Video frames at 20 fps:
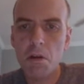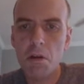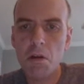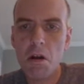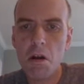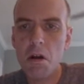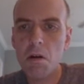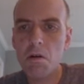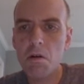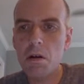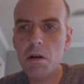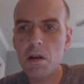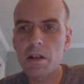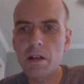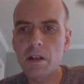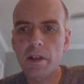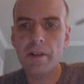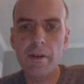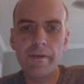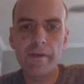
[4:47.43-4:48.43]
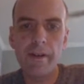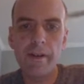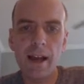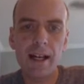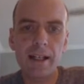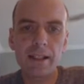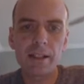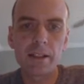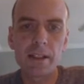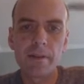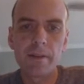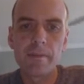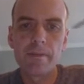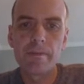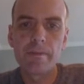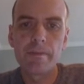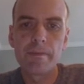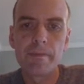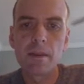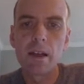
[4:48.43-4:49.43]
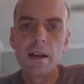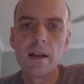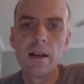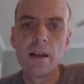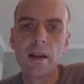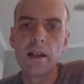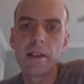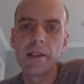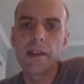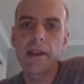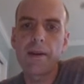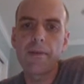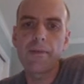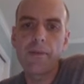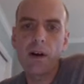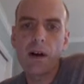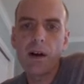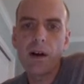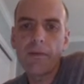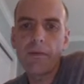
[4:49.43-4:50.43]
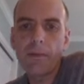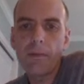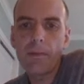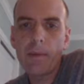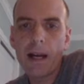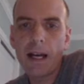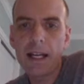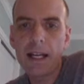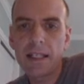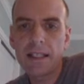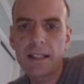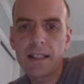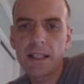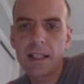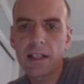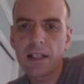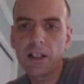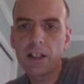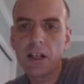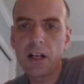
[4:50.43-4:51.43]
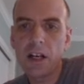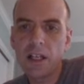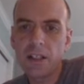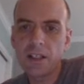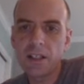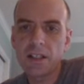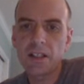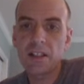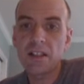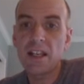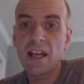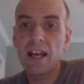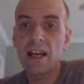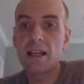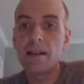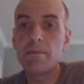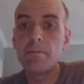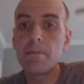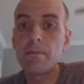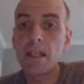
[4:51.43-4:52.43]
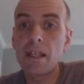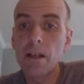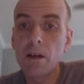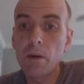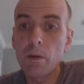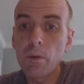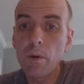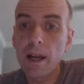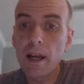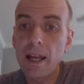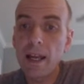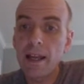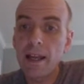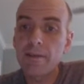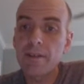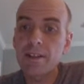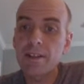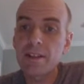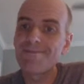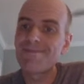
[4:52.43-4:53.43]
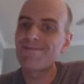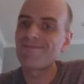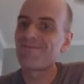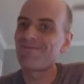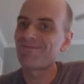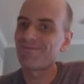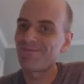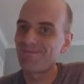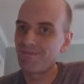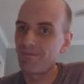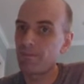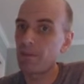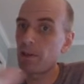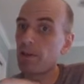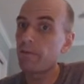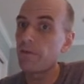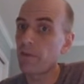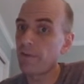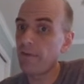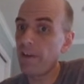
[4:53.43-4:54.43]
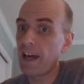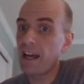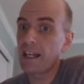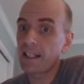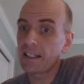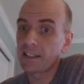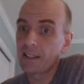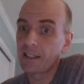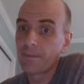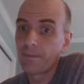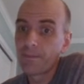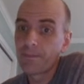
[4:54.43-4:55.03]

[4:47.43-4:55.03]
Oh, another fact. They fall from heights and it causes 10-meter waves. Beautiful fact.